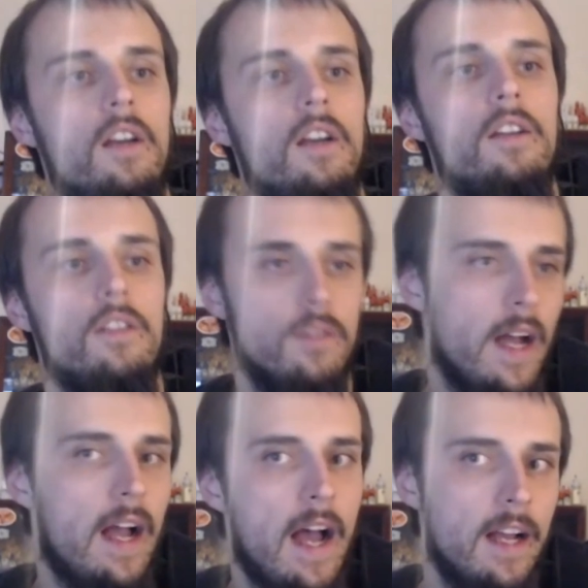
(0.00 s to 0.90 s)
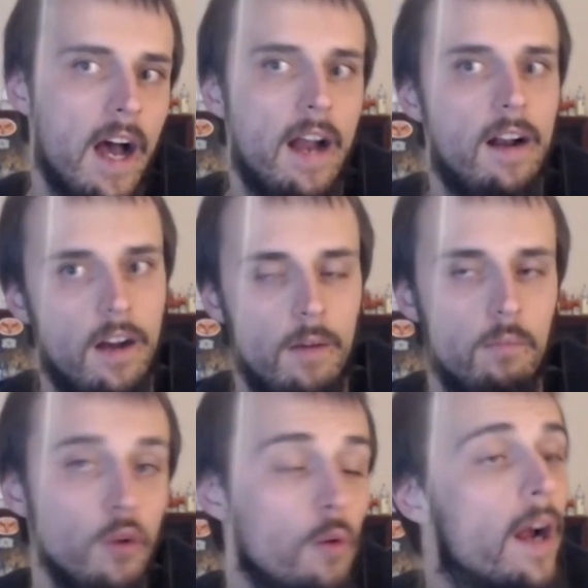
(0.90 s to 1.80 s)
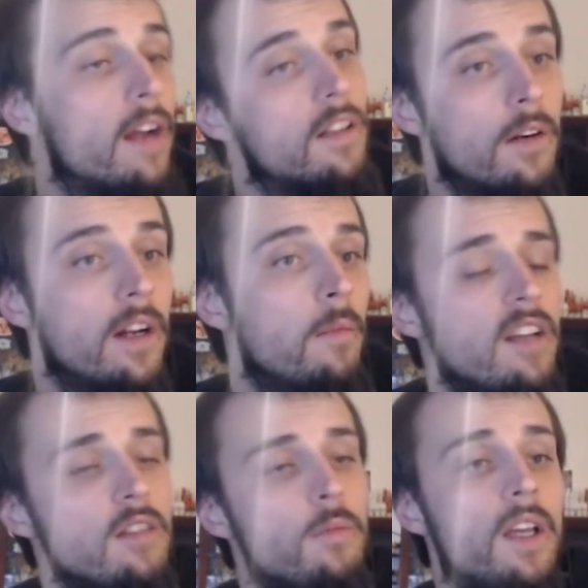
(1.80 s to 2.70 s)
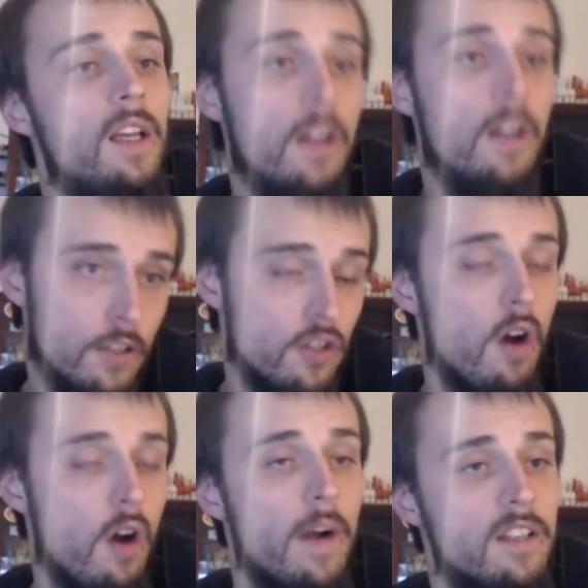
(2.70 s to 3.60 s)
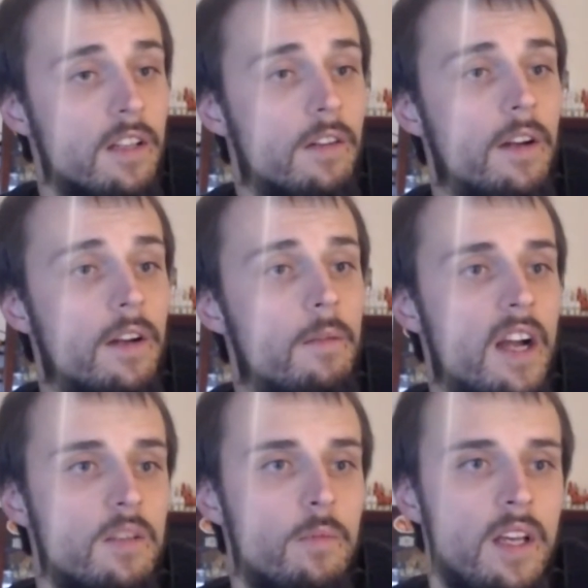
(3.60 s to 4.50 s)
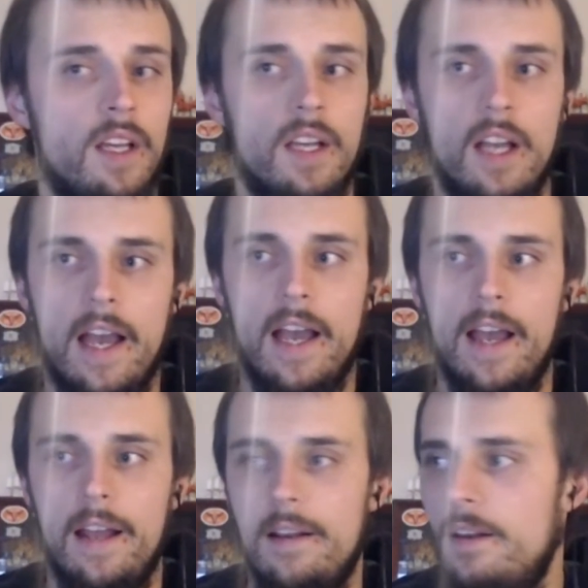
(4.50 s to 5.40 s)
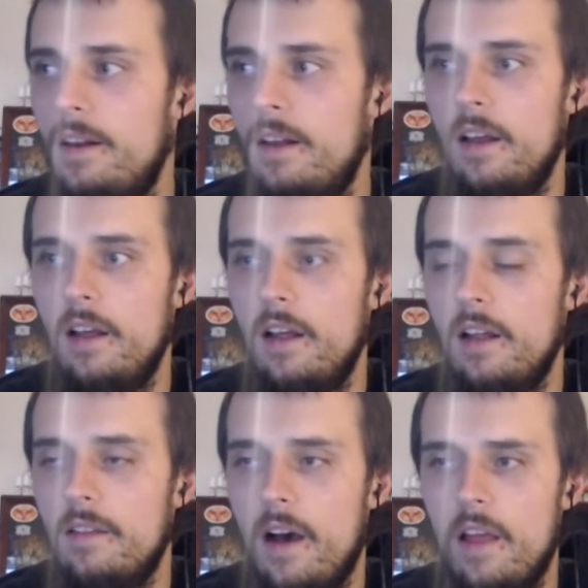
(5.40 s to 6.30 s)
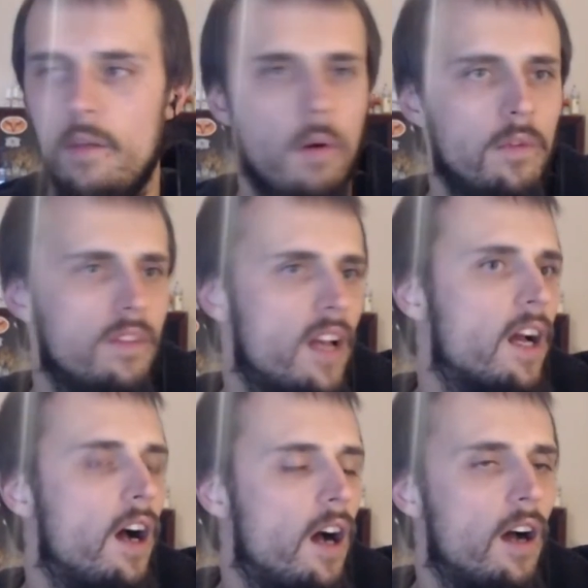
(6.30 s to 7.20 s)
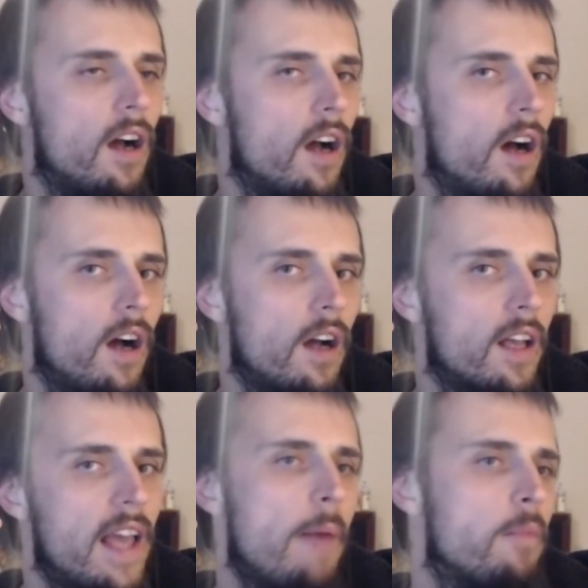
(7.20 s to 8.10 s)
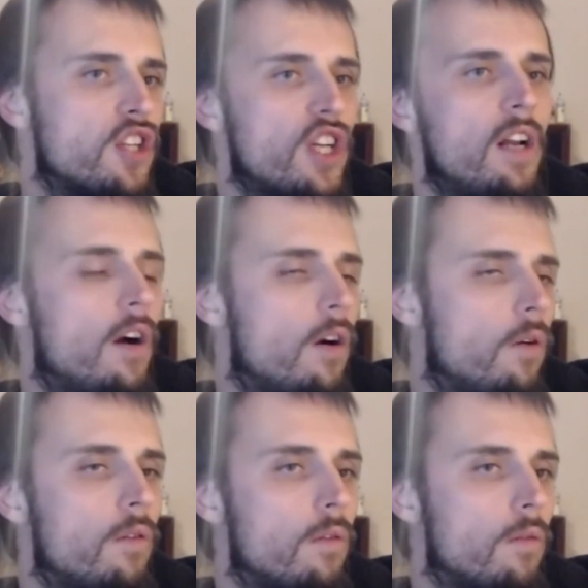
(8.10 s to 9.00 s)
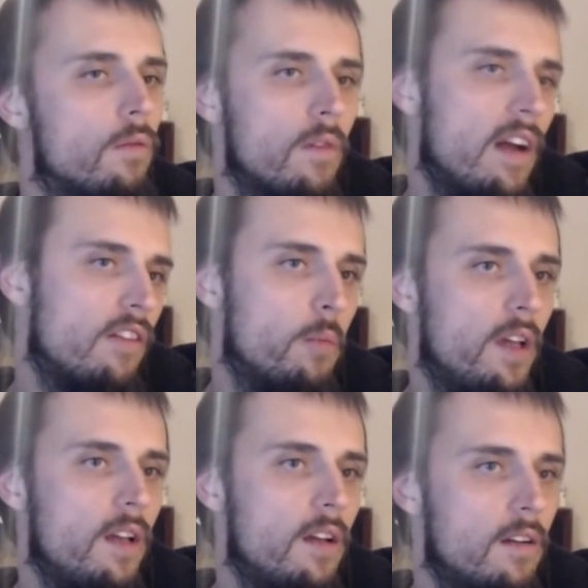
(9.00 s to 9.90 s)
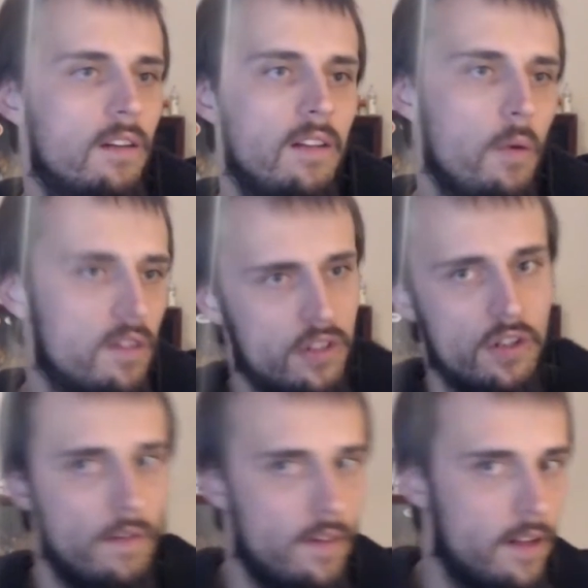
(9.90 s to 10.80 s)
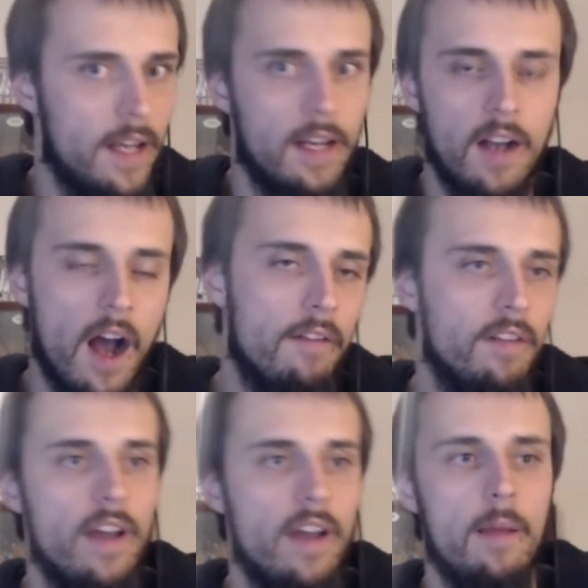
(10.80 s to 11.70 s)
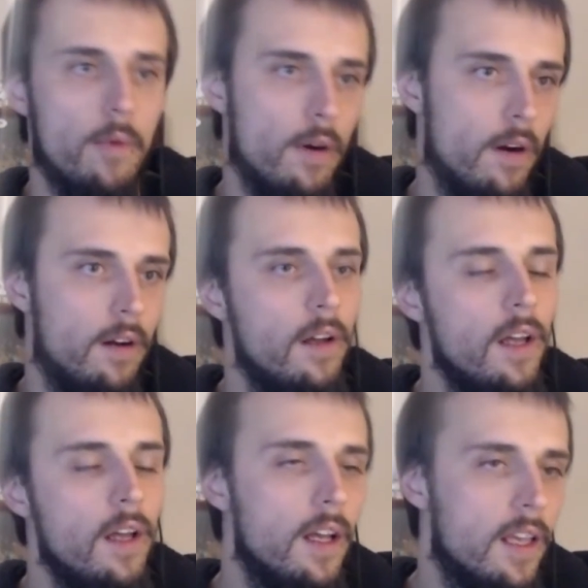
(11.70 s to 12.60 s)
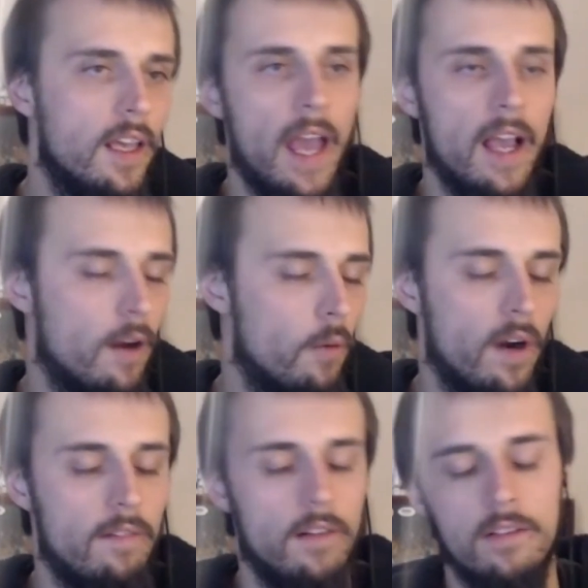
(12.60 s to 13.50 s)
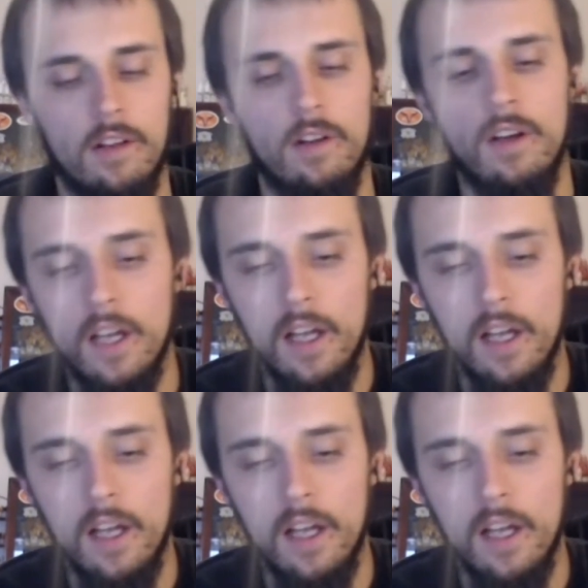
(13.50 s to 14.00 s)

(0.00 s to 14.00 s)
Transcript: So I got a blueberries and cream recipe, a strawberries and cream recipe, and the other one was like a cappuccino recipe because I wasn't sure if I'd like a coffee vape or a cake or whatever. So